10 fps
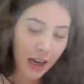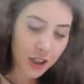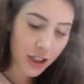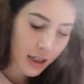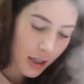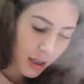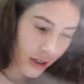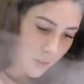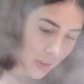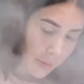Actually, you
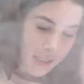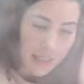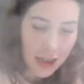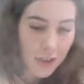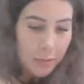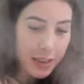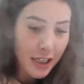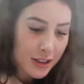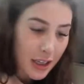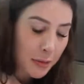know, that might stay in there. I'm
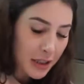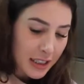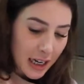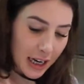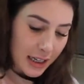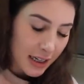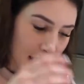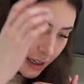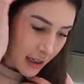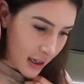scared to like put the dye in.
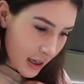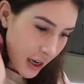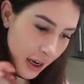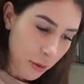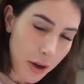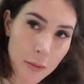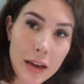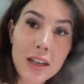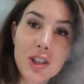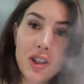I wanna
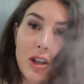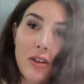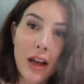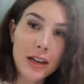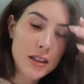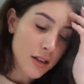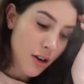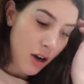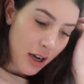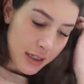make sure that it's
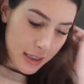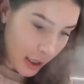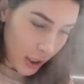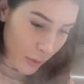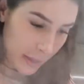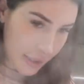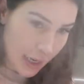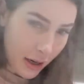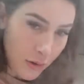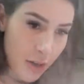not like going
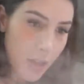down.